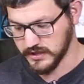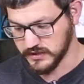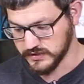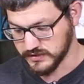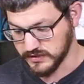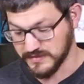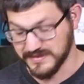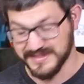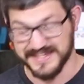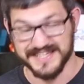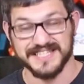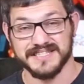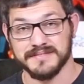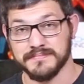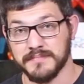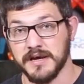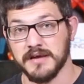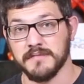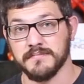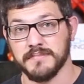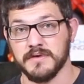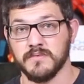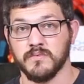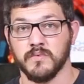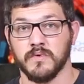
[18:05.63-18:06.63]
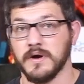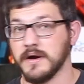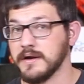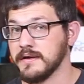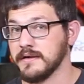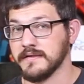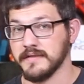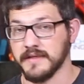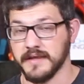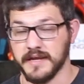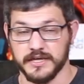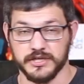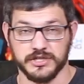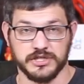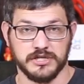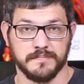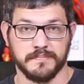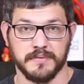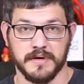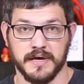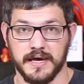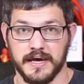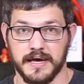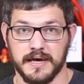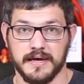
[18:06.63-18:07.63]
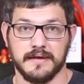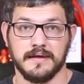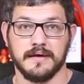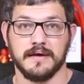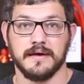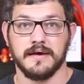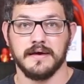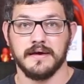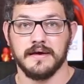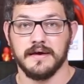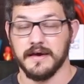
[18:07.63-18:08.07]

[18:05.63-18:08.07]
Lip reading: So this might be one that I ship ahead,